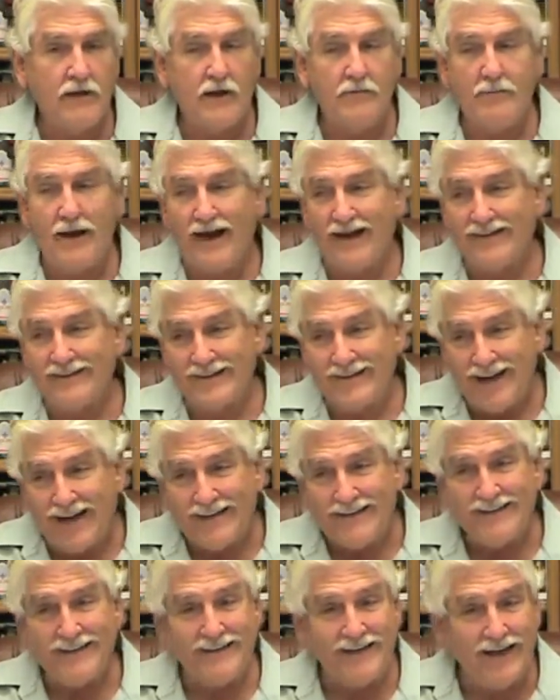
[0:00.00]
And back in the
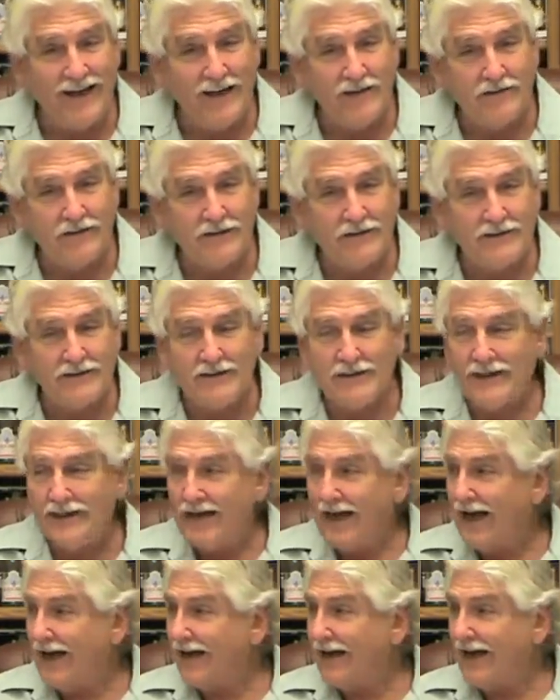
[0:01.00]
1900s,
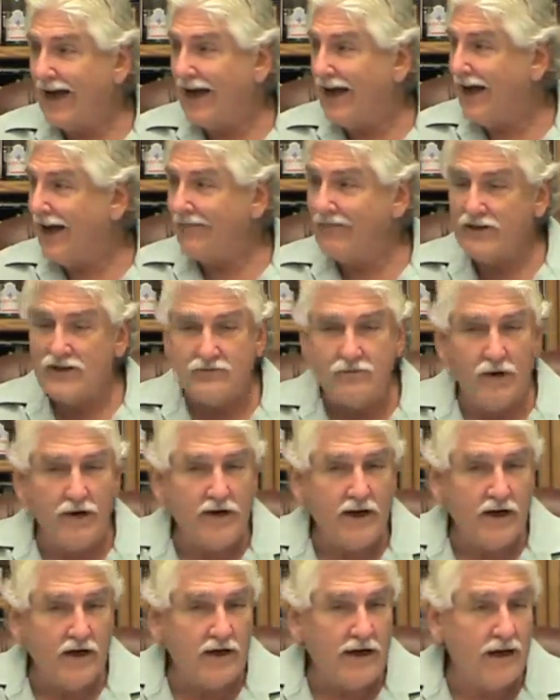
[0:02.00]
I, I have this
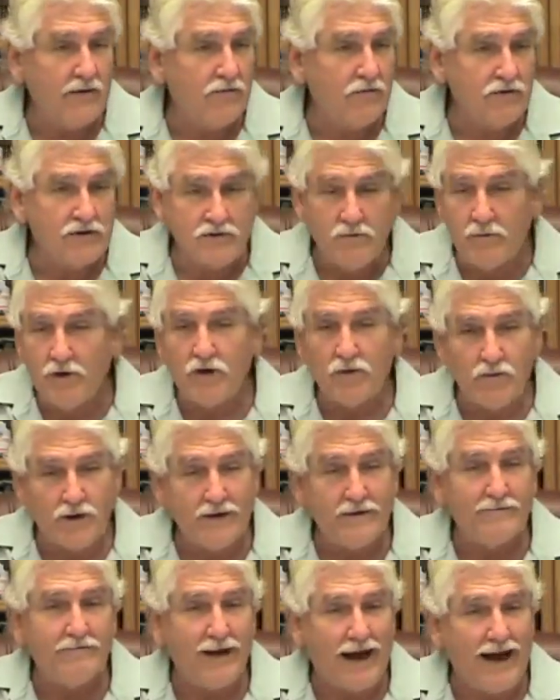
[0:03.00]
book here. It was a book
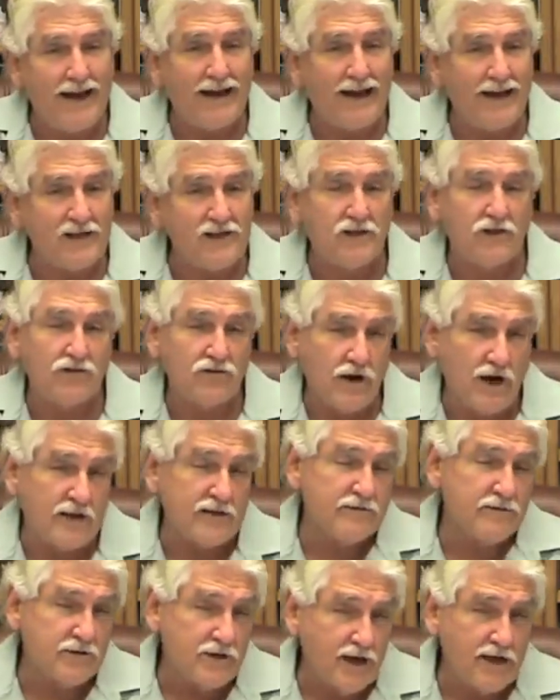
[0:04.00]
written, Biological
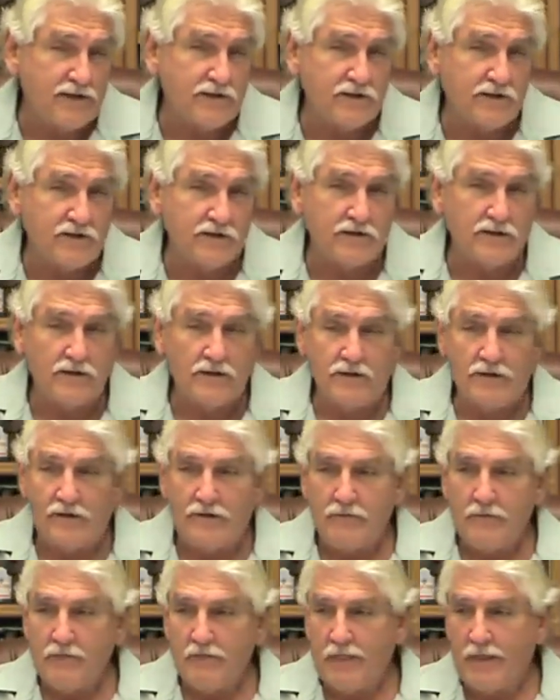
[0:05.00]
Transmutations.
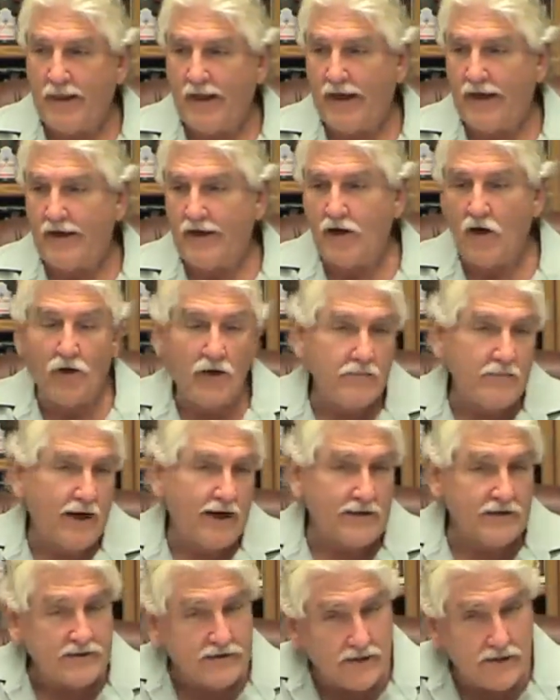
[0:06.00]
And it only
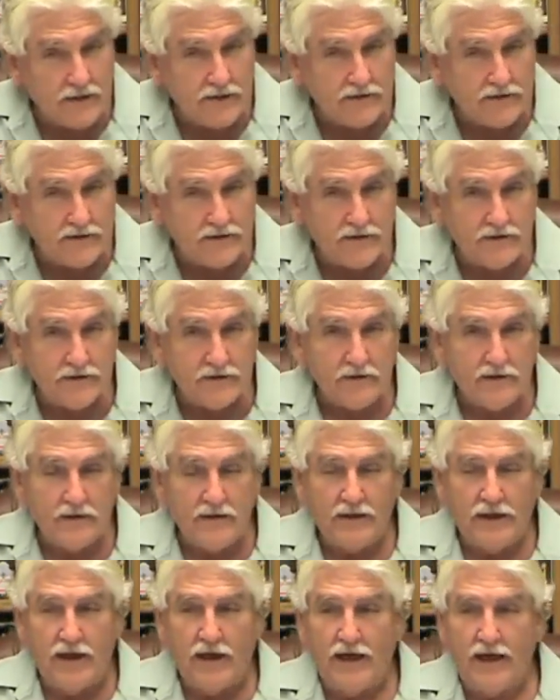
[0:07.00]
made sense.
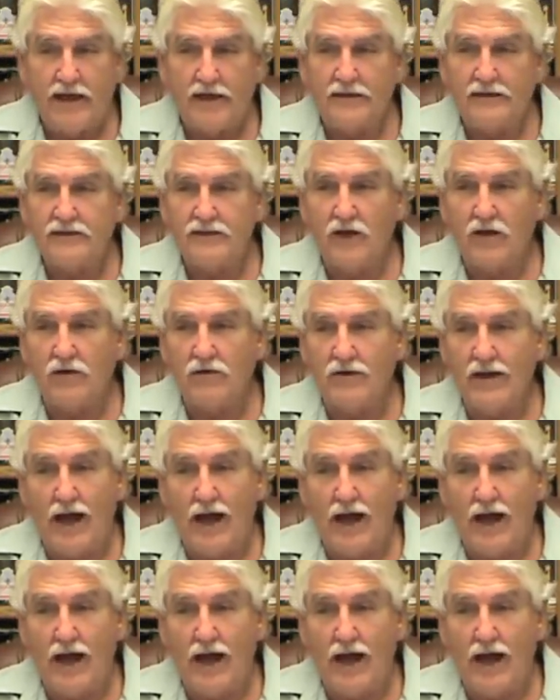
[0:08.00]
And so